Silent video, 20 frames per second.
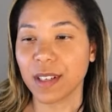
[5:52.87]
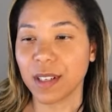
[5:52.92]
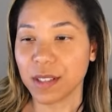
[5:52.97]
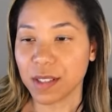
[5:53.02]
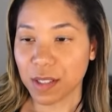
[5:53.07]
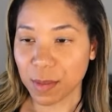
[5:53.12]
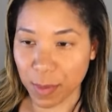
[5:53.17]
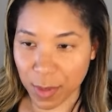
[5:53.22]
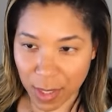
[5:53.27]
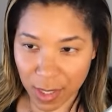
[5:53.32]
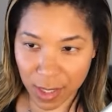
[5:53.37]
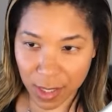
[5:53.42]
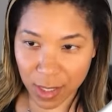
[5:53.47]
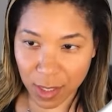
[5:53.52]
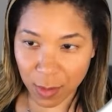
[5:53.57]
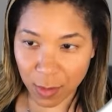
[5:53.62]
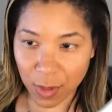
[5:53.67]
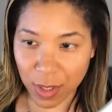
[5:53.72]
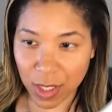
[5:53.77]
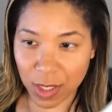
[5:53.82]
To begin,
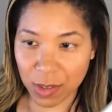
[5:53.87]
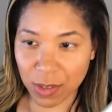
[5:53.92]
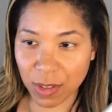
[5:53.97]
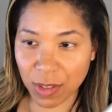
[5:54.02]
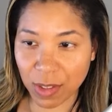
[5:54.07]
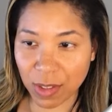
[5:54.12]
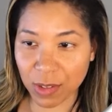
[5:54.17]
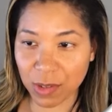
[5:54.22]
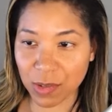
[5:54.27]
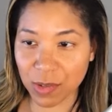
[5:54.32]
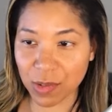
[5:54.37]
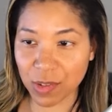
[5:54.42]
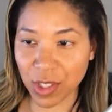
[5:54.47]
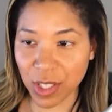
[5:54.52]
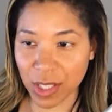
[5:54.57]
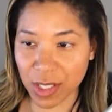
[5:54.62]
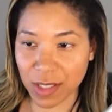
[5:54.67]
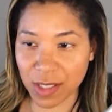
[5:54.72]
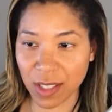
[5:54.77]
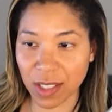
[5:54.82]
we need to include
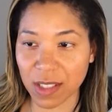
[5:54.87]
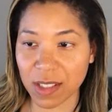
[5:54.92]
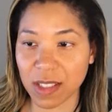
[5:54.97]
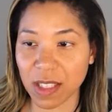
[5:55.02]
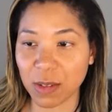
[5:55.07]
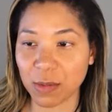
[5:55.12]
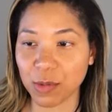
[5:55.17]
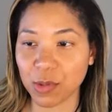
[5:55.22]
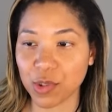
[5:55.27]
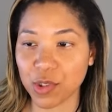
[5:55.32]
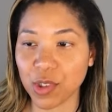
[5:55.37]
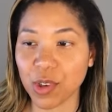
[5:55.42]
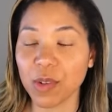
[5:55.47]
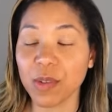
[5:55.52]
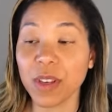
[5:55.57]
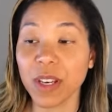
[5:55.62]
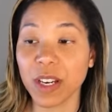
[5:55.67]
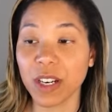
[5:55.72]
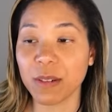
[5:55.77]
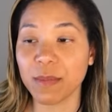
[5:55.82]
JSX that will show
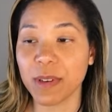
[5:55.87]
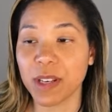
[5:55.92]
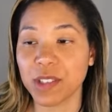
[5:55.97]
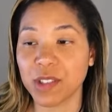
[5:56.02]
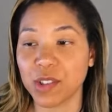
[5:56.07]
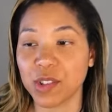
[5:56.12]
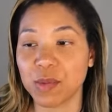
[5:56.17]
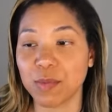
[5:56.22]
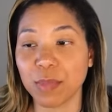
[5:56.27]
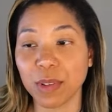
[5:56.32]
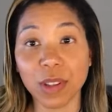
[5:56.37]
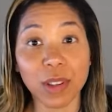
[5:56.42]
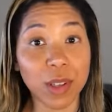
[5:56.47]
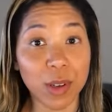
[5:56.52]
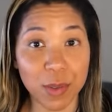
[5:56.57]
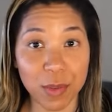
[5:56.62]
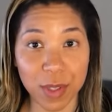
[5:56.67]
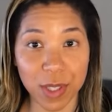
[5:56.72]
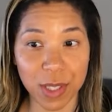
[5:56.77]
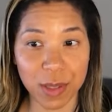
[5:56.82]
the error message
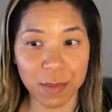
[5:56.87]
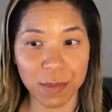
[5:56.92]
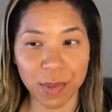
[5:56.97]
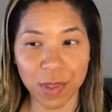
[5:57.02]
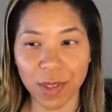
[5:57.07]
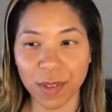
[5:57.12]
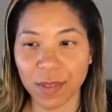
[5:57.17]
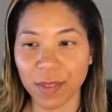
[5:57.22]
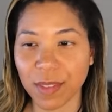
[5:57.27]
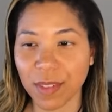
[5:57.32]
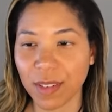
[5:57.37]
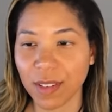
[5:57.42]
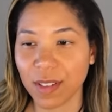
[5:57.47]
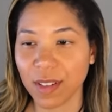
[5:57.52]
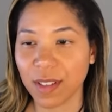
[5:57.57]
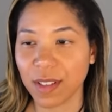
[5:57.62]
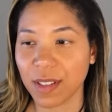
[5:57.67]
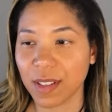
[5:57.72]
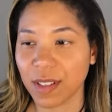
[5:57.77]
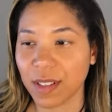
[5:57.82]
below the input.
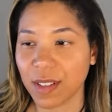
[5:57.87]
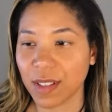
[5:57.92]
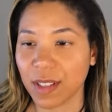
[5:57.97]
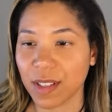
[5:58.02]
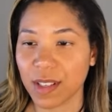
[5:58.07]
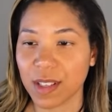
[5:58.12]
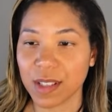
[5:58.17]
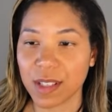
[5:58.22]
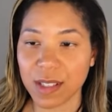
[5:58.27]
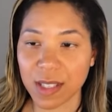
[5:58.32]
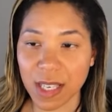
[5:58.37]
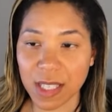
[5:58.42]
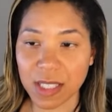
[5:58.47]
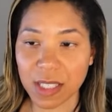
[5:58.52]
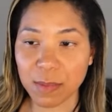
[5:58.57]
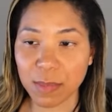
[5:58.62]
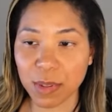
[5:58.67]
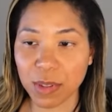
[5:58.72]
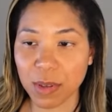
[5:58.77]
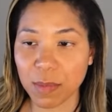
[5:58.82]
The text
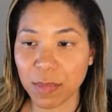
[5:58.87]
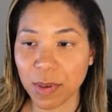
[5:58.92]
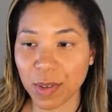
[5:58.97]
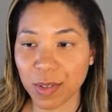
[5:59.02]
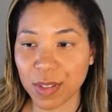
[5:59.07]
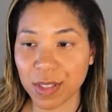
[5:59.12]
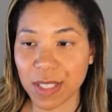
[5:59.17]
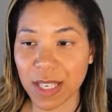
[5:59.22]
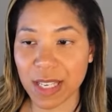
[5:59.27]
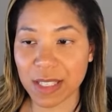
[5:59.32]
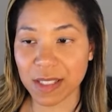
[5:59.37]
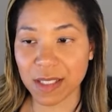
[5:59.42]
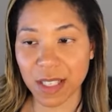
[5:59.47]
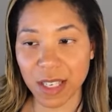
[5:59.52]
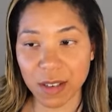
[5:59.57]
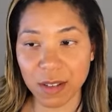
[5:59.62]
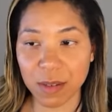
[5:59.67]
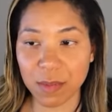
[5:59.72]
input component has an error